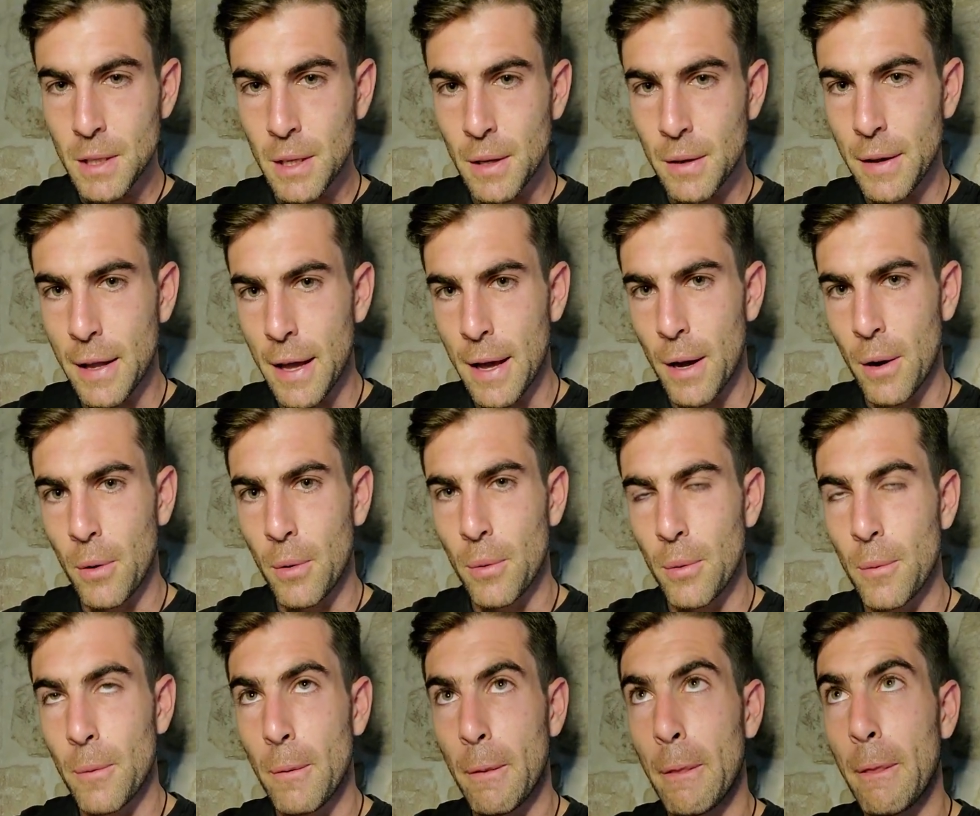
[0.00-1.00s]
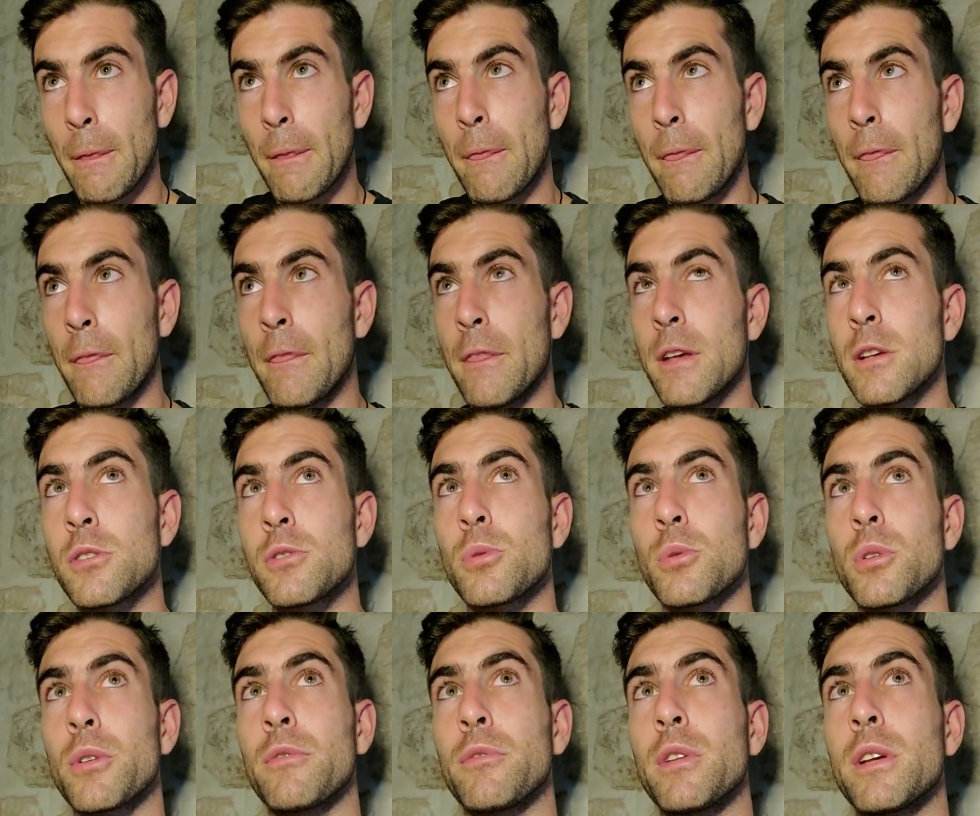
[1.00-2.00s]
Now, this
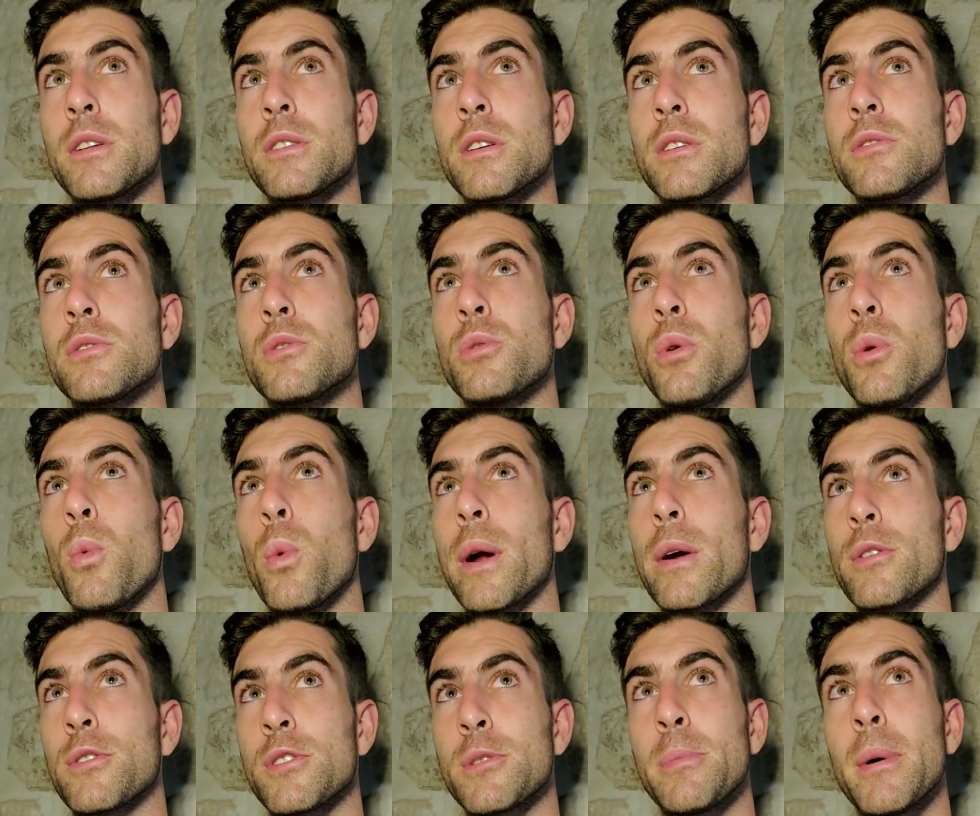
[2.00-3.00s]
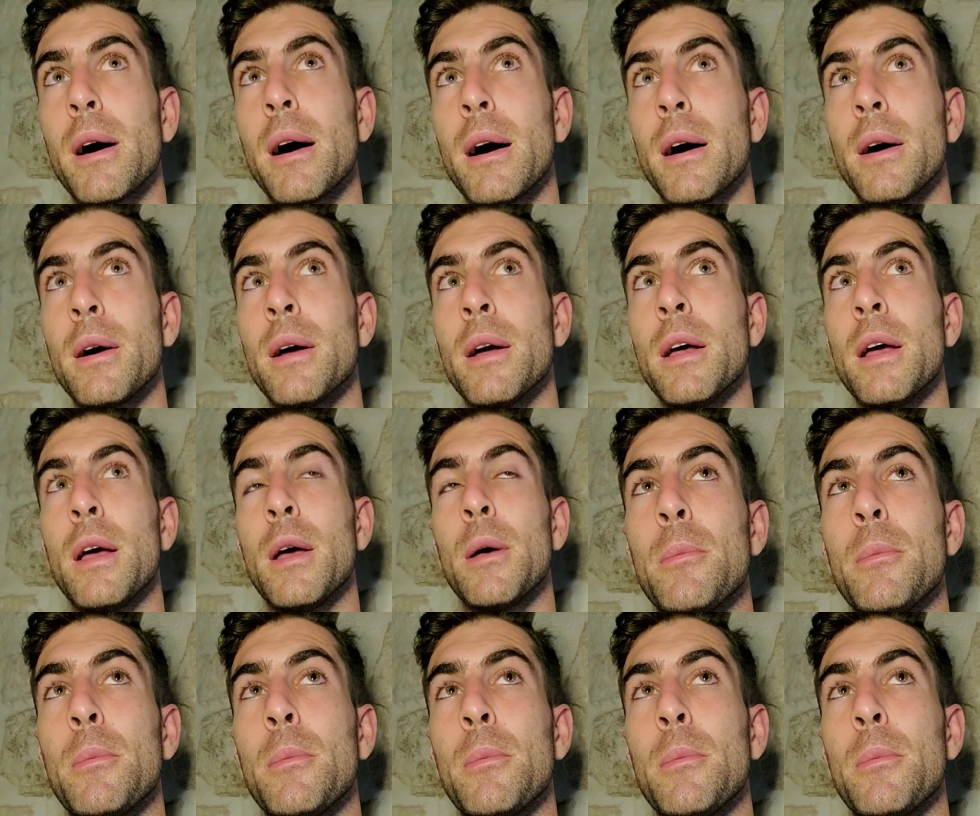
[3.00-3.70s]
sort of leads us to a weird spot,